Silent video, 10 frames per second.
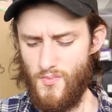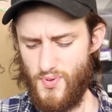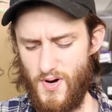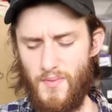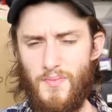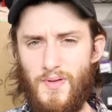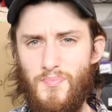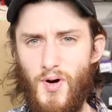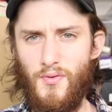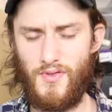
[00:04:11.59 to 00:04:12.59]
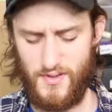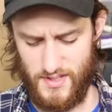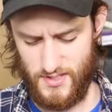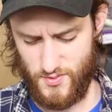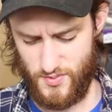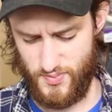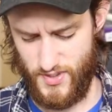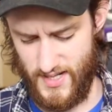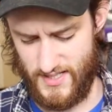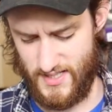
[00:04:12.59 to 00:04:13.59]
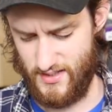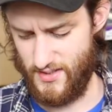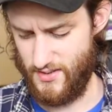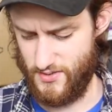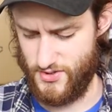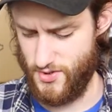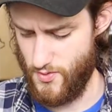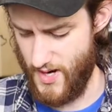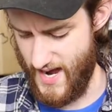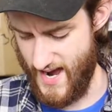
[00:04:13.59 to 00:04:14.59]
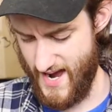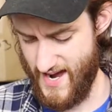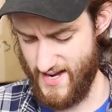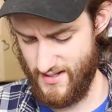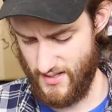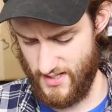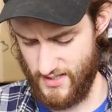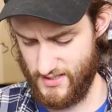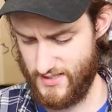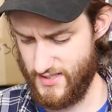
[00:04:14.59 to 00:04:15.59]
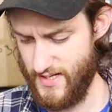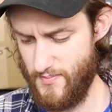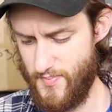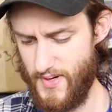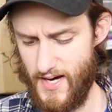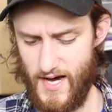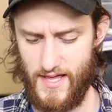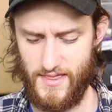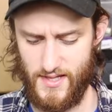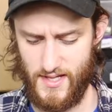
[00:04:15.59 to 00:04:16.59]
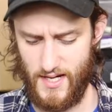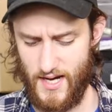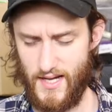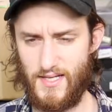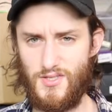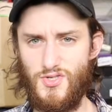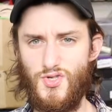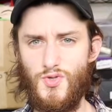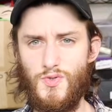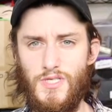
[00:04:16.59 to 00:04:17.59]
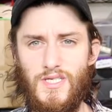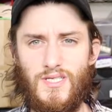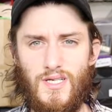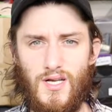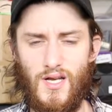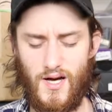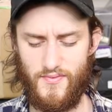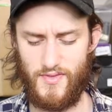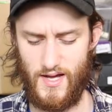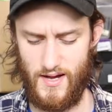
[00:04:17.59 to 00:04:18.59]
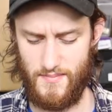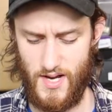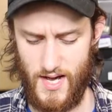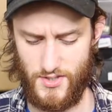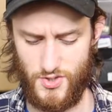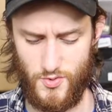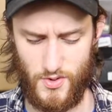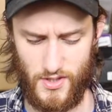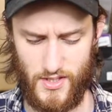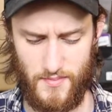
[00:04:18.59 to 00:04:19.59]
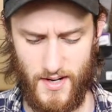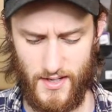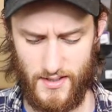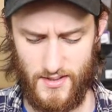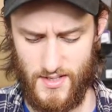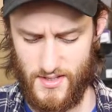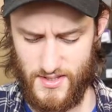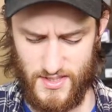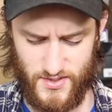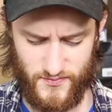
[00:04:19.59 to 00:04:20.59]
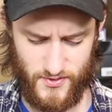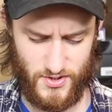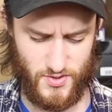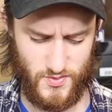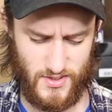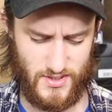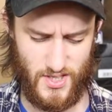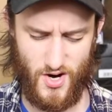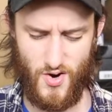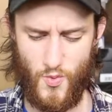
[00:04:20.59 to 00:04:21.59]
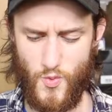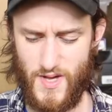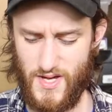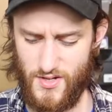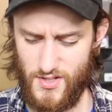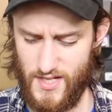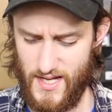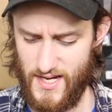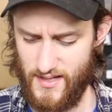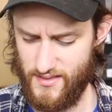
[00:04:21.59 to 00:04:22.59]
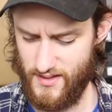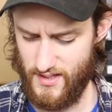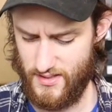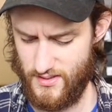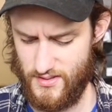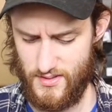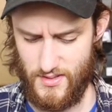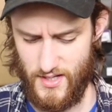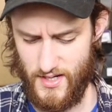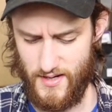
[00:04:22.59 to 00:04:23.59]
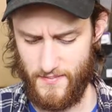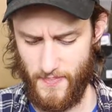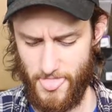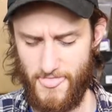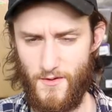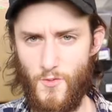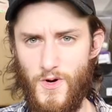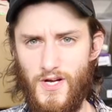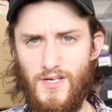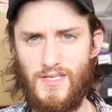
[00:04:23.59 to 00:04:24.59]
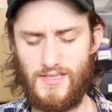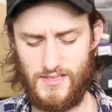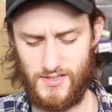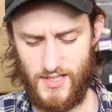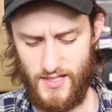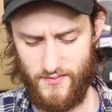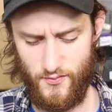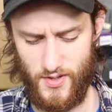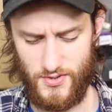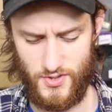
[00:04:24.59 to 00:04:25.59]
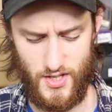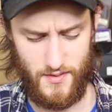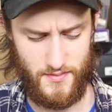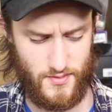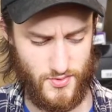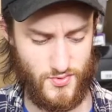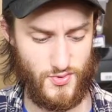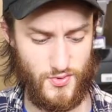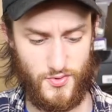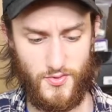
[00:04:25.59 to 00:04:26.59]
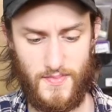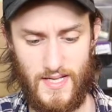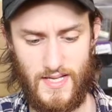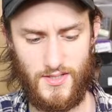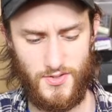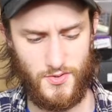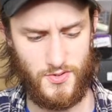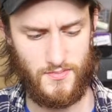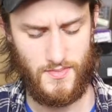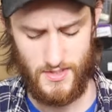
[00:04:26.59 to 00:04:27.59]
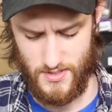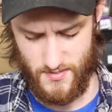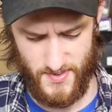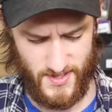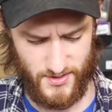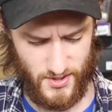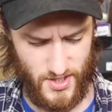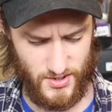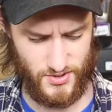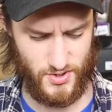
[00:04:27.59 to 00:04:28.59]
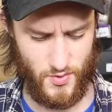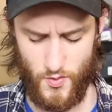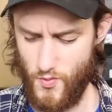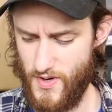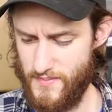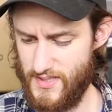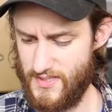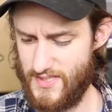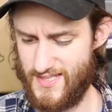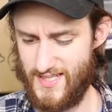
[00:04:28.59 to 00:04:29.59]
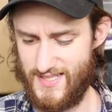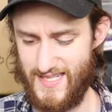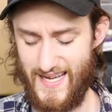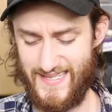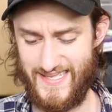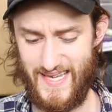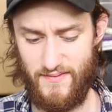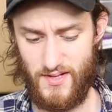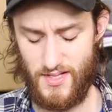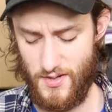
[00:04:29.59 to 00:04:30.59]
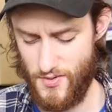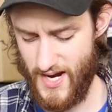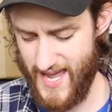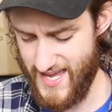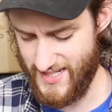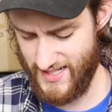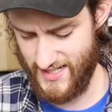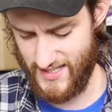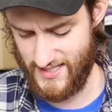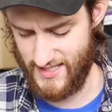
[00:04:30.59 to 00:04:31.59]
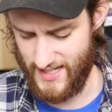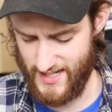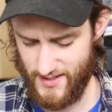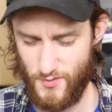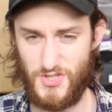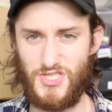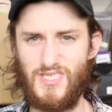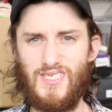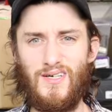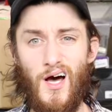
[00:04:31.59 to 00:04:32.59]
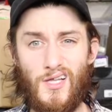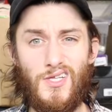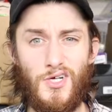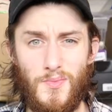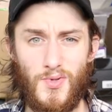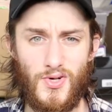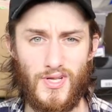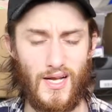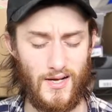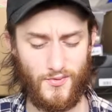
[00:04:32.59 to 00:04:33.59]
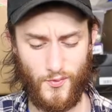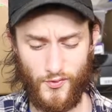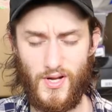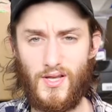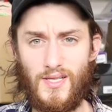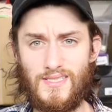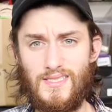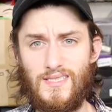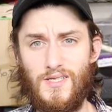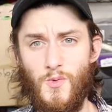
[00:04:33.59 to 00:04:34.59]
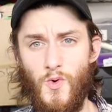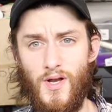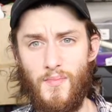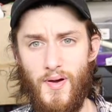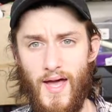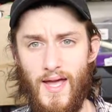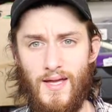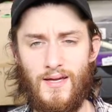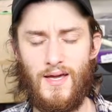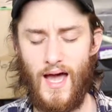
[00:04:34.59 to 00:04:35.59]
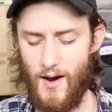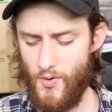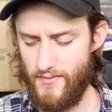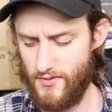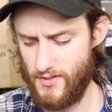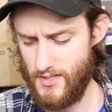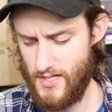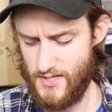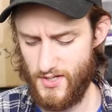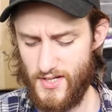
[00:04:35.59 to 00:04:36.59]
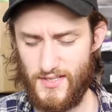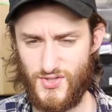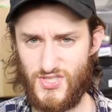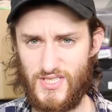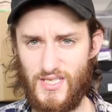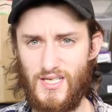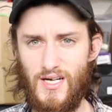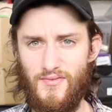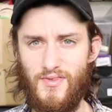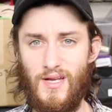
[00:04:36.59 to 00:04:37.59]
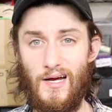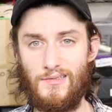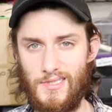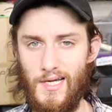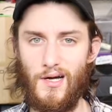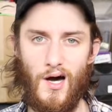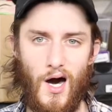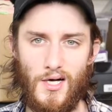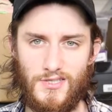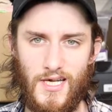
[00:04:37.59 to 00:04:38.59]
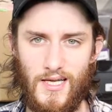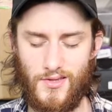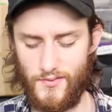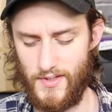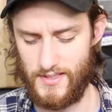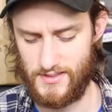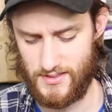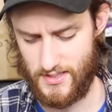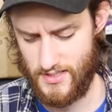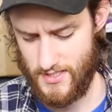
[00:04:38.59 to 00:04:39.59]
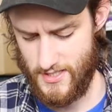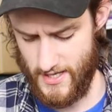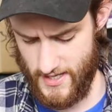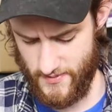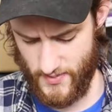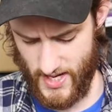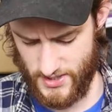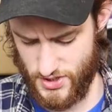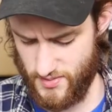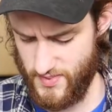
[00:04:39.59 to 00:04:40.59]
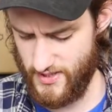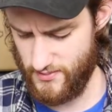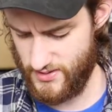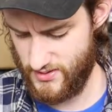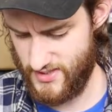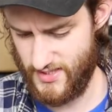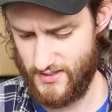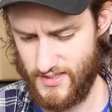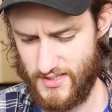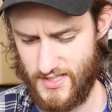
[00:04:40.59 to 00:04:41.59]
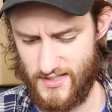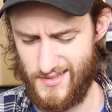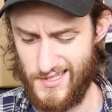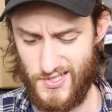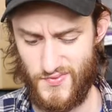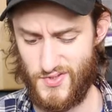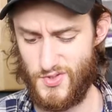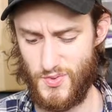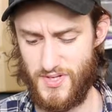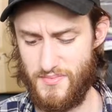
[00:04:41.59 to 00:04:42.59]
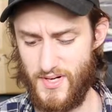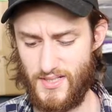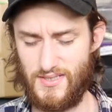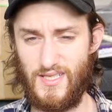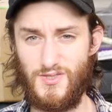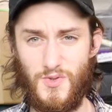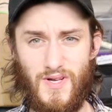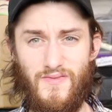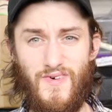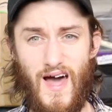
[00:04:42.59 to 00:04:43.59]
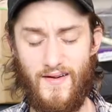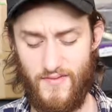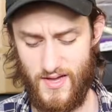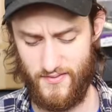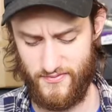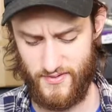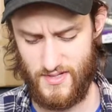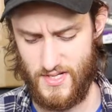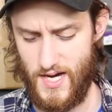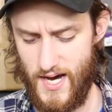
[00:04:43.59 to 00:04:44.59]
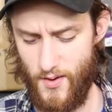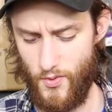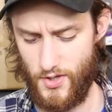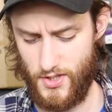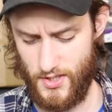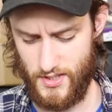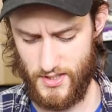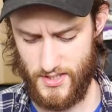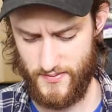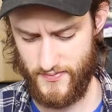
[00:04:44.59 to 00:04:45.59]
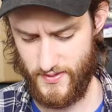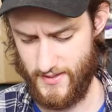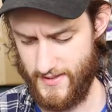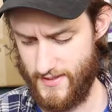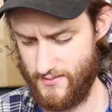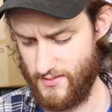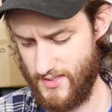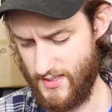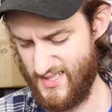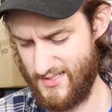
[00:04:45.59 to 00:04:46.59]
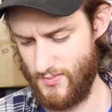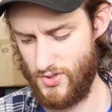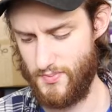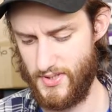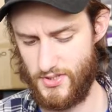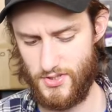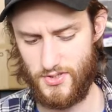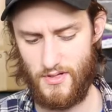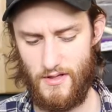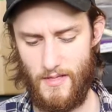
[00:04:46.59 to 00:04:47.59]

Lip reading: probably both of these were priced a little too high, honestly, but I think I can do decent enough that I'm not too worried about it. These first ones are weird, and I think the weirdness is kind of what drew me into them. But they're also women's size 7. They were $8.99, which is a little more than I'd realistically want to pay. However, they're interesting enough that I was like, I'll take the risk. I should be able to sell these at least for $20, $25 if I work hard enough and get some good pictures.